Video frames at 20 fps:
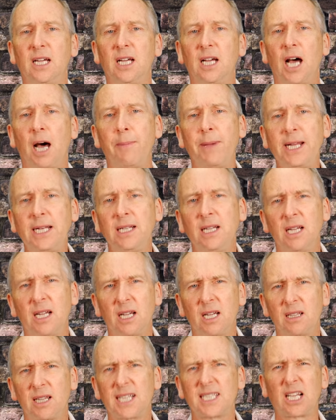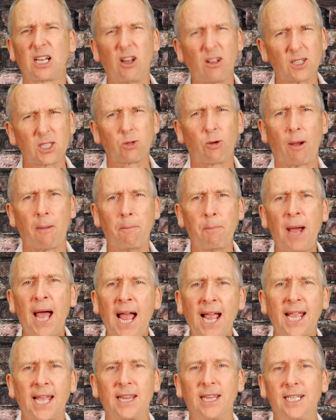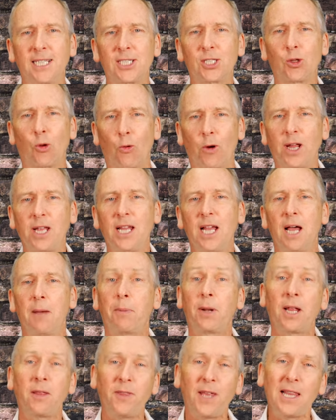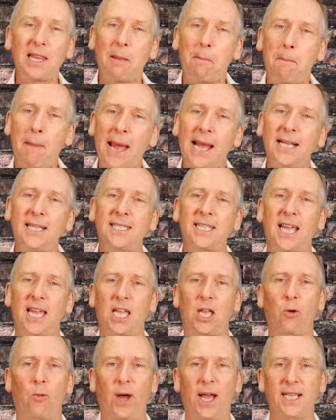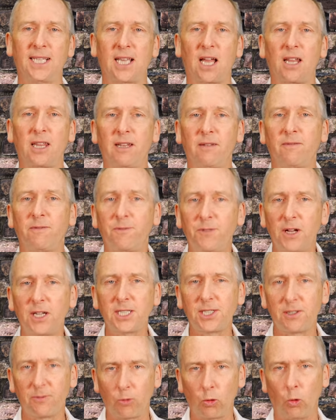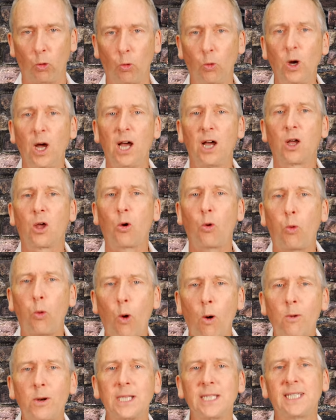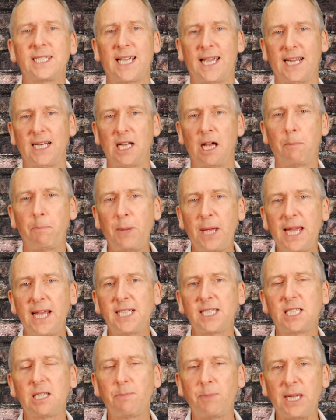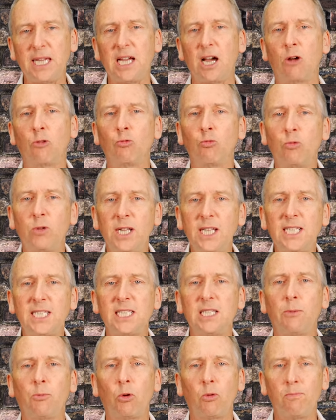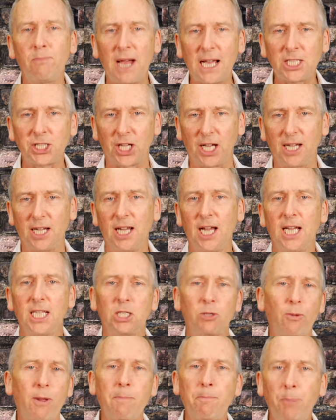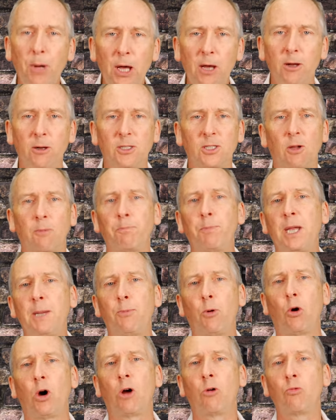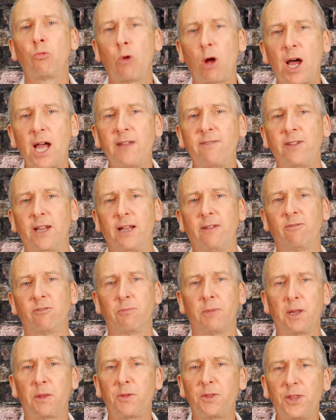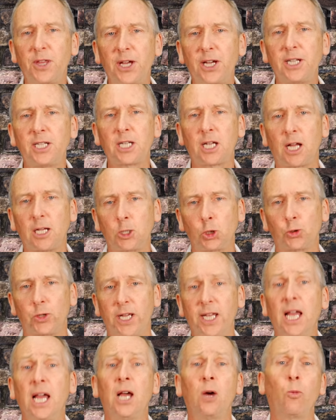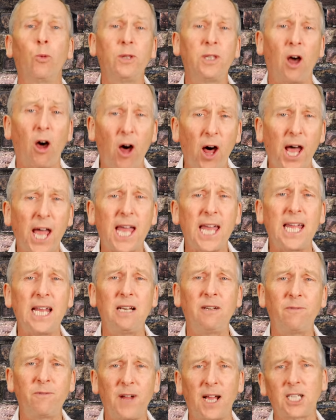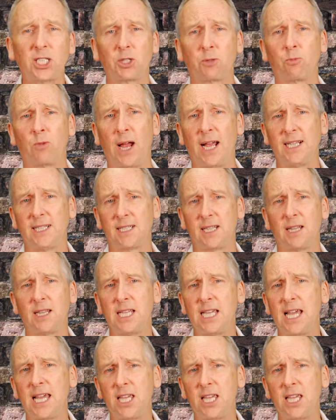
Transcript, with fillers: I mean, there's a lot to unpack in this story, but I think the main takeaways are that, first of all, quarantine appears to be a reasonable measure to impose on people arriving from a third country with higher infection rates than the E